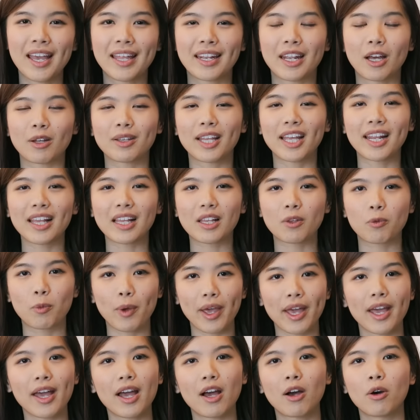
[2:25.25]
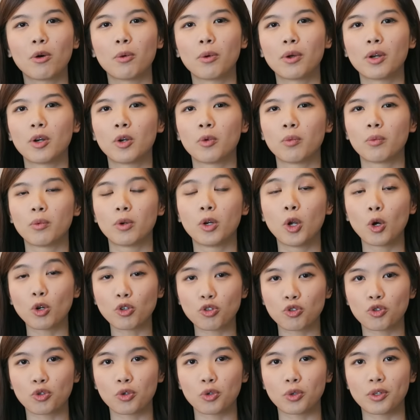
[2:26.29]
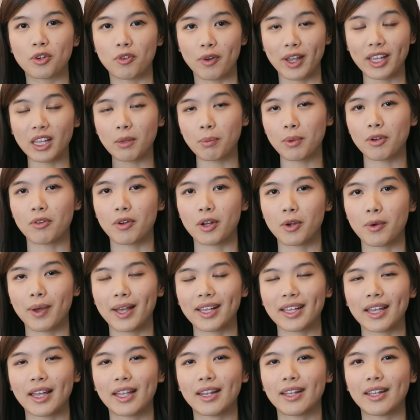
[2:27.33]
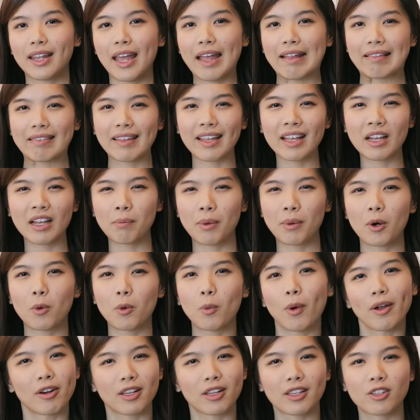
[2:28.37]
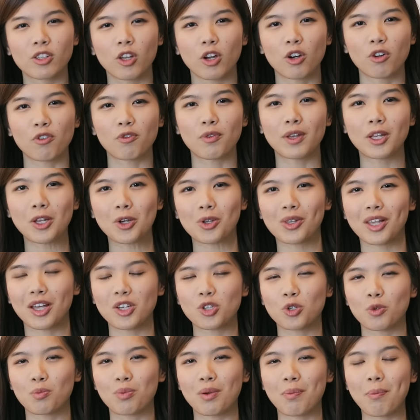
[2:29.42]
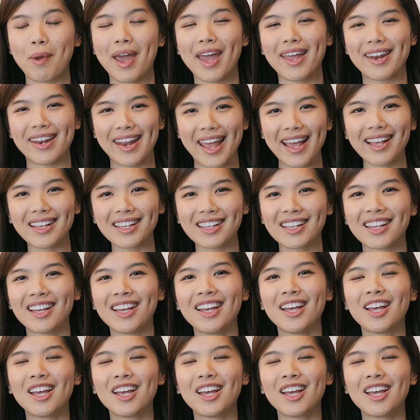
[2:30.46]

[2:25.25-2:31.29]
Now that is where I will look through the recipe request and then think about what sort of videos I should prepare next.